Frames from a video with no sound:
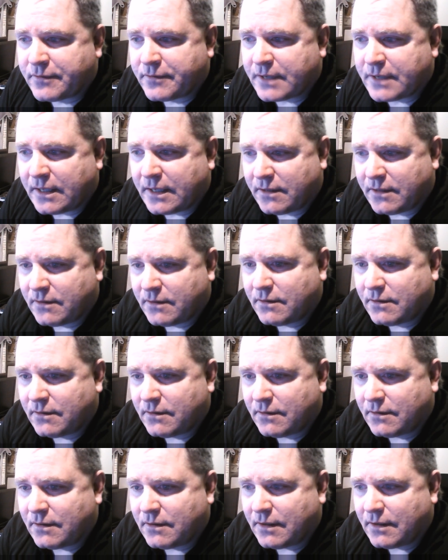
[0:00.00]
see
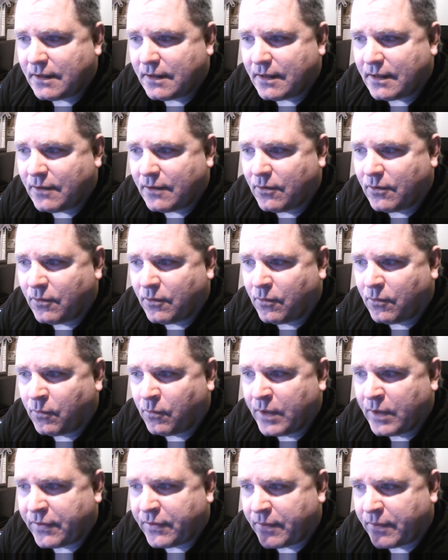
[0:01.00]

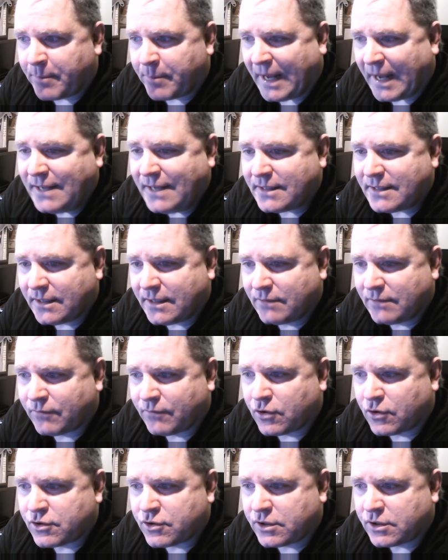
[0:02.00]
with the painting
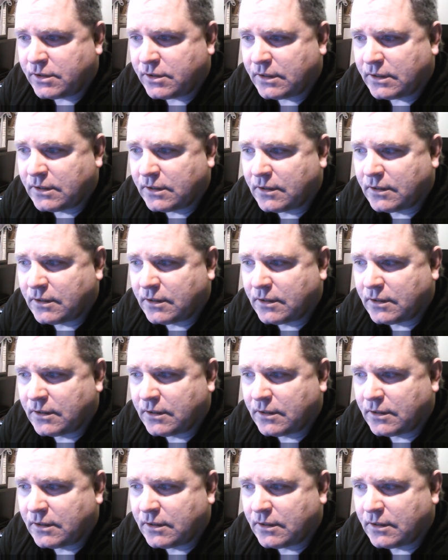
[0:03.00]
version